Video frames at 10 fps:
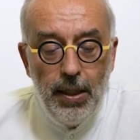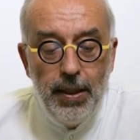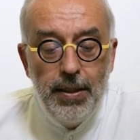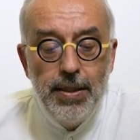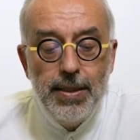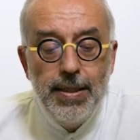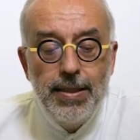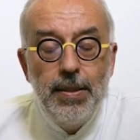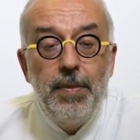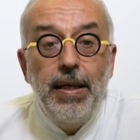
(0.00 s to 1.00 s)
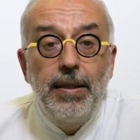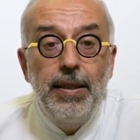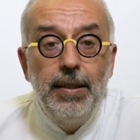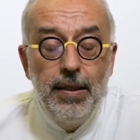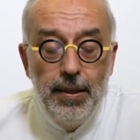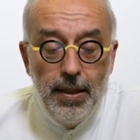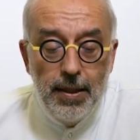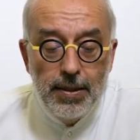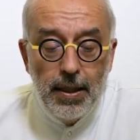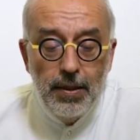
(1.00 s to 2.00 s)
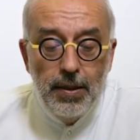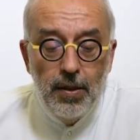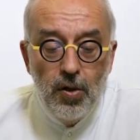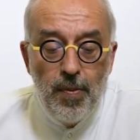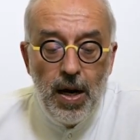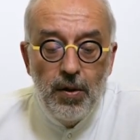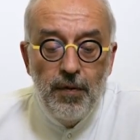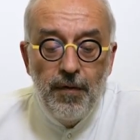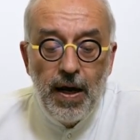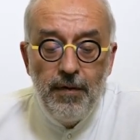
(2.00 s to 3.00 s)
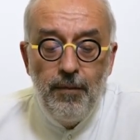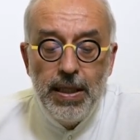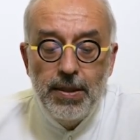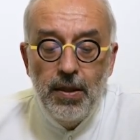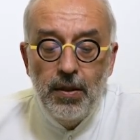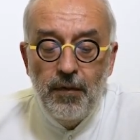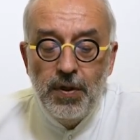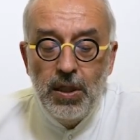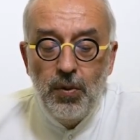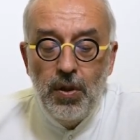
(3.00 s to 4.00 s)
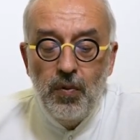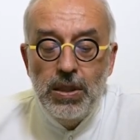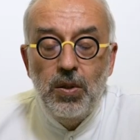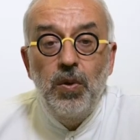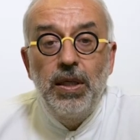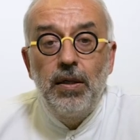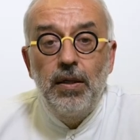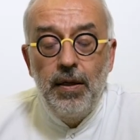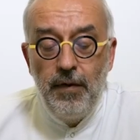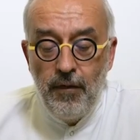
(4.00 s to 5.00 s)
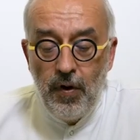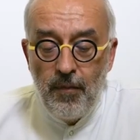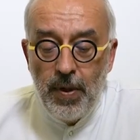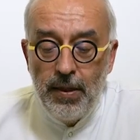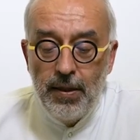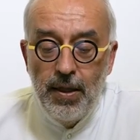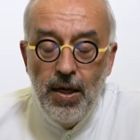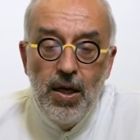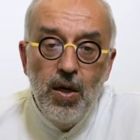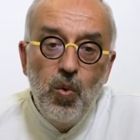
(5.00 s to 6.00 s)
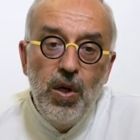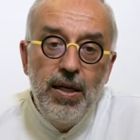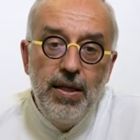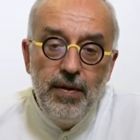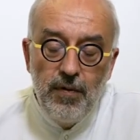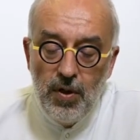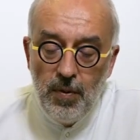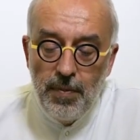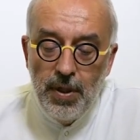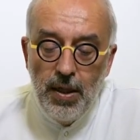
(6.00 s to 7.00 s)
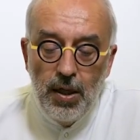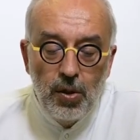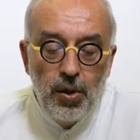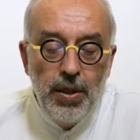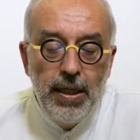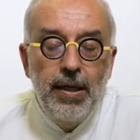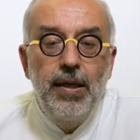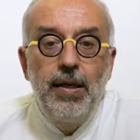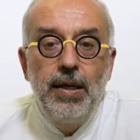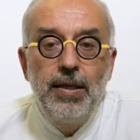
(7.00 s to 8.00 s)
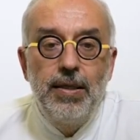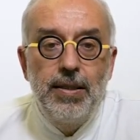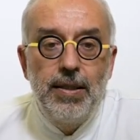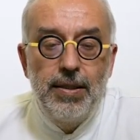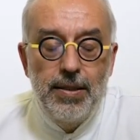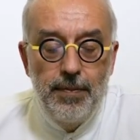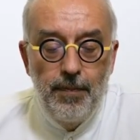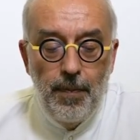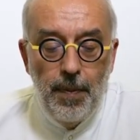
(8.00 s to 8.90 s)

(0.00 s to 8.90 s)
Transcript: It is estimated that about 5% of children with renal involvement will develop chronic kidney disease.